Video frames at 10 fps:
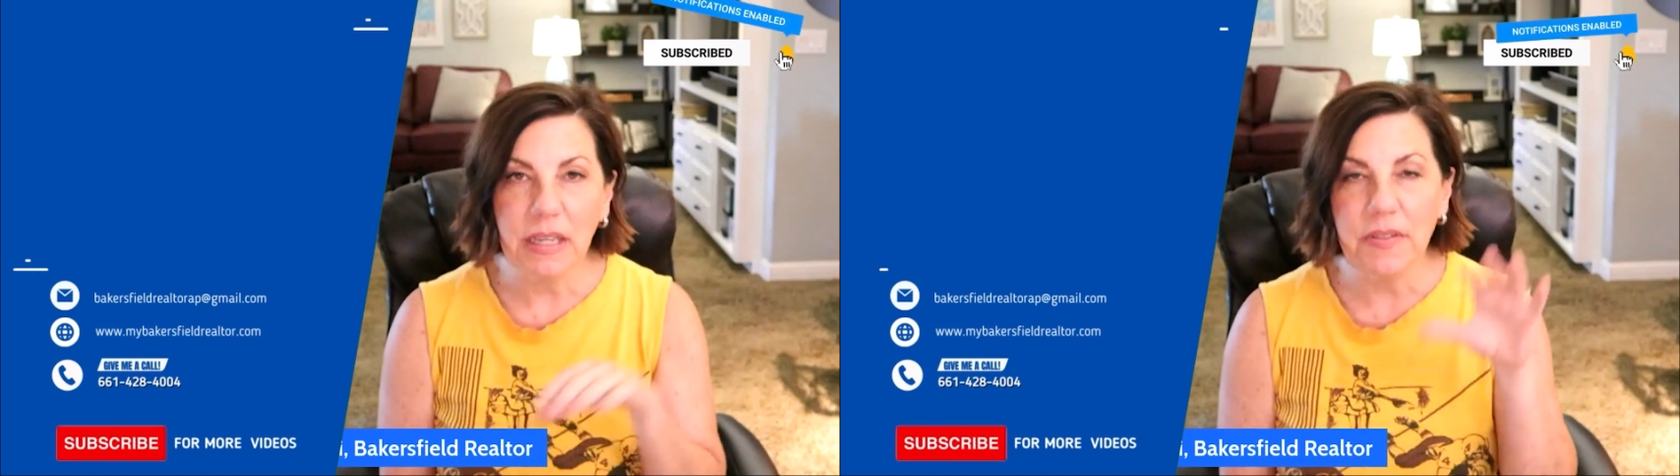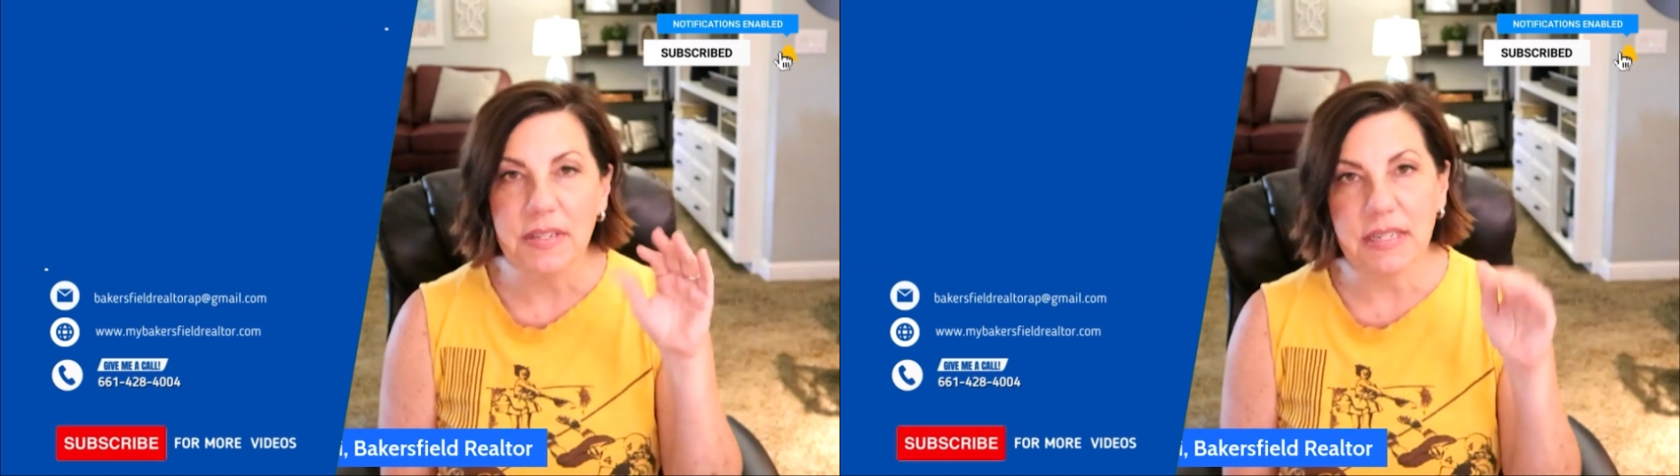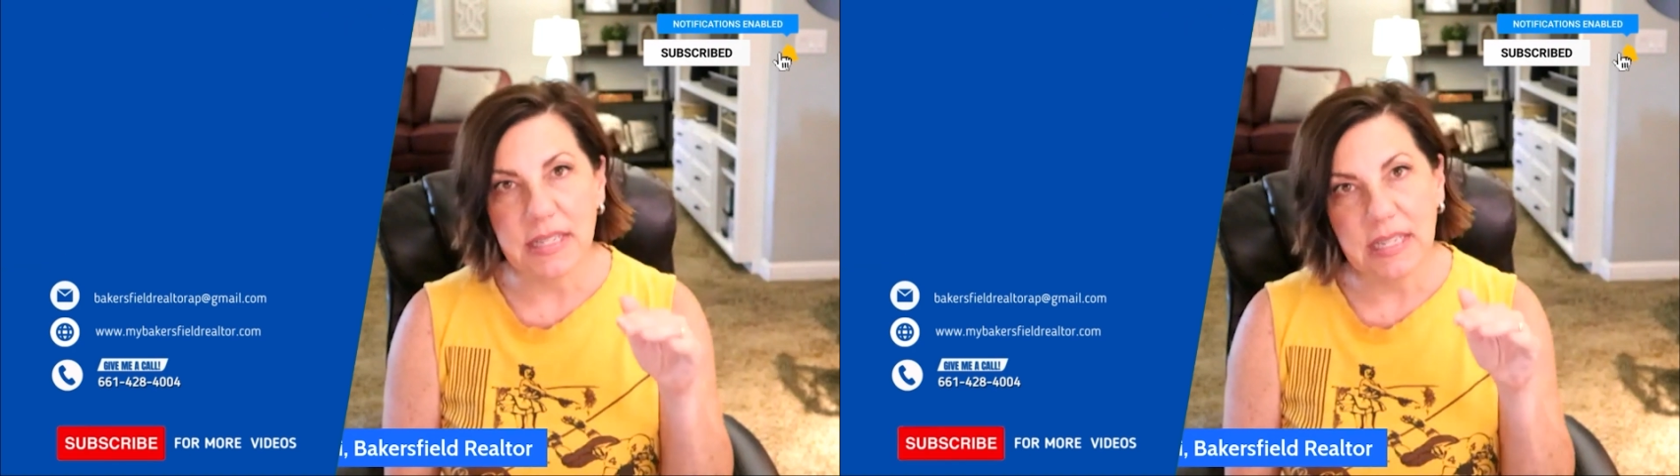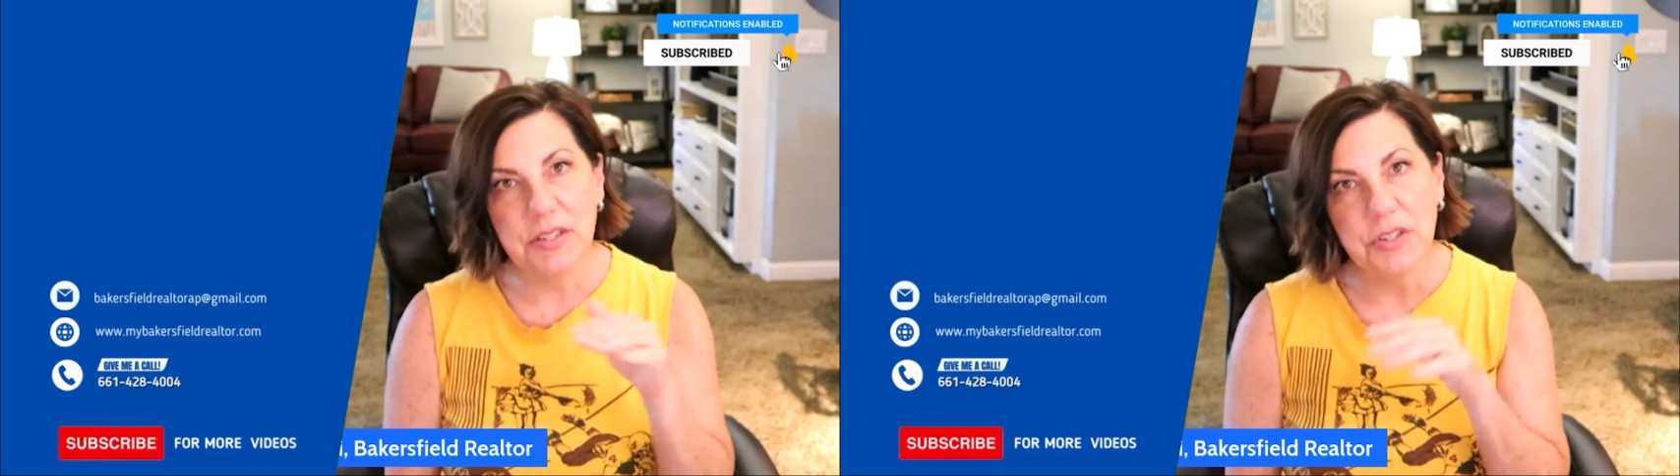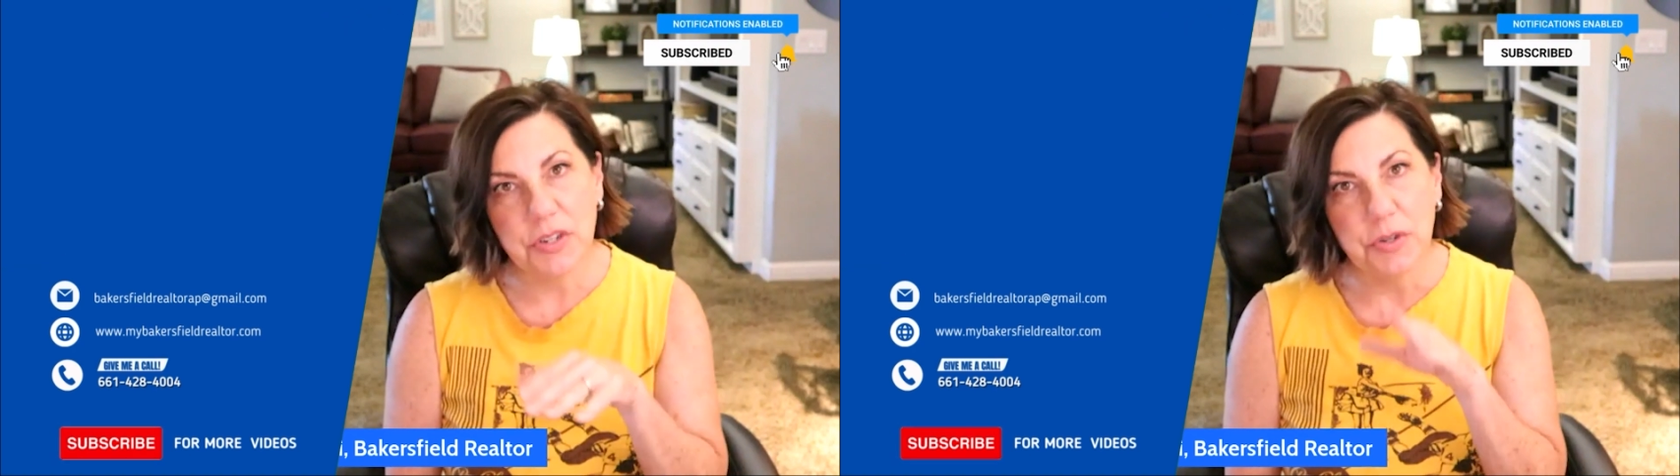This is things
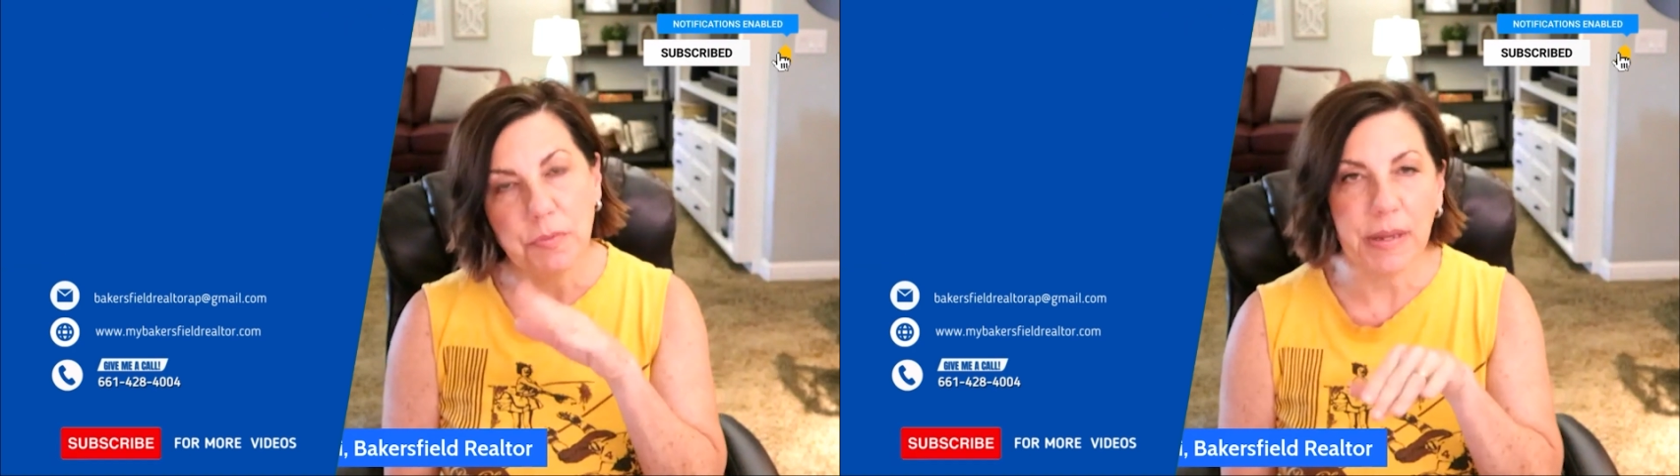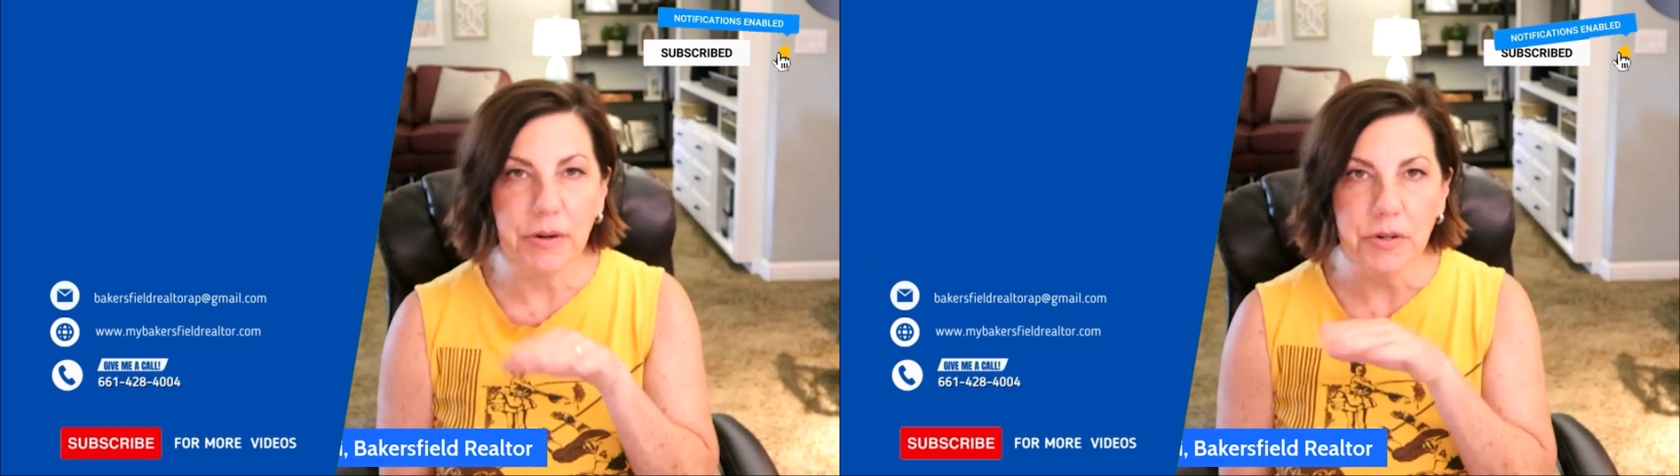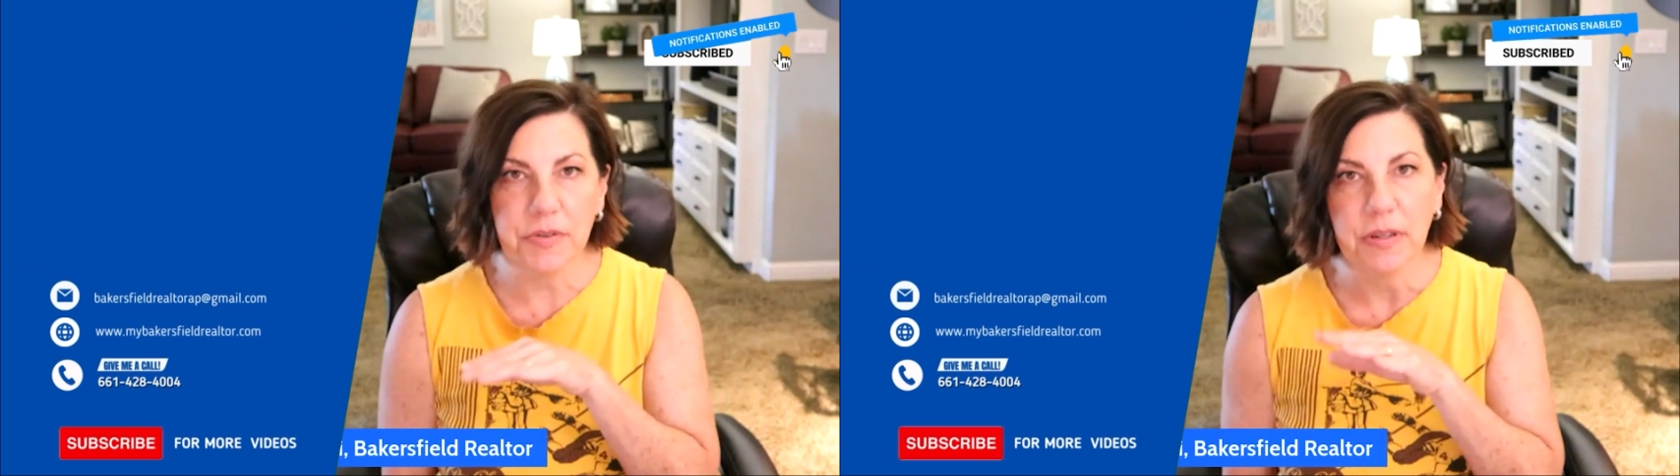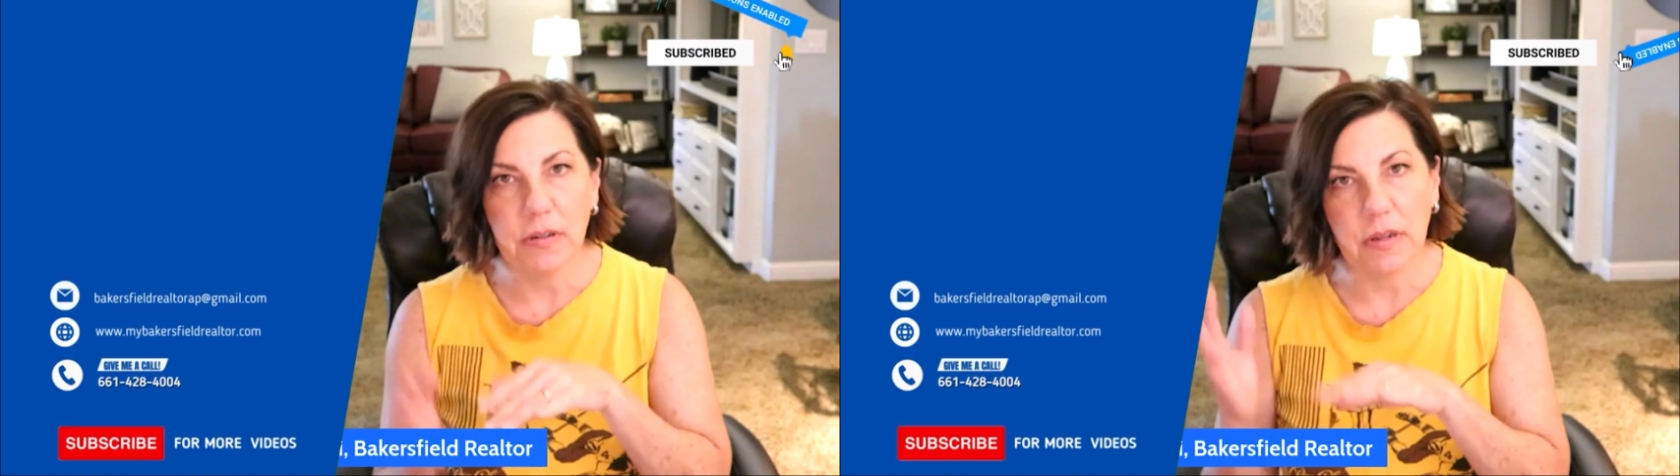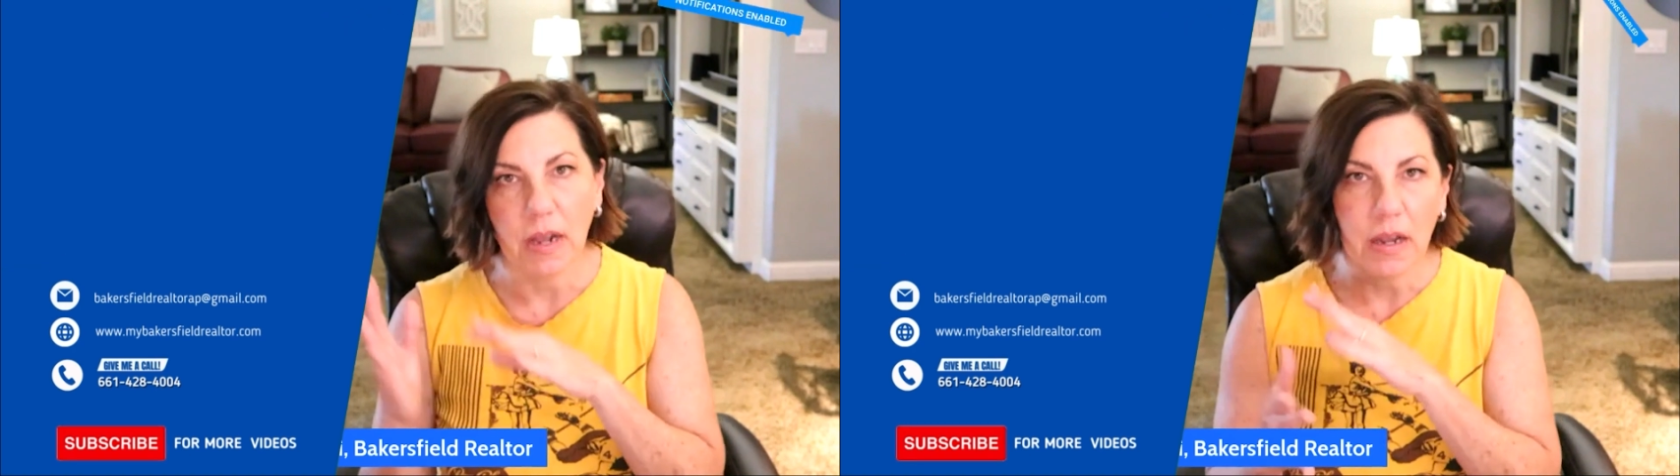to do, bakersfield
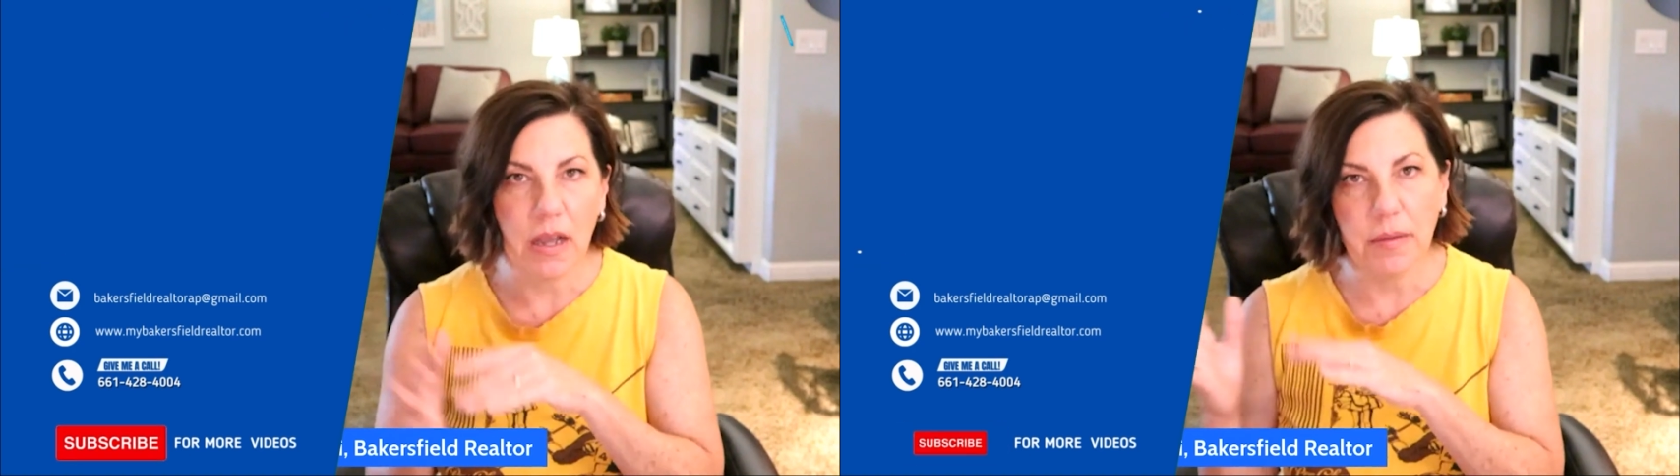dot com,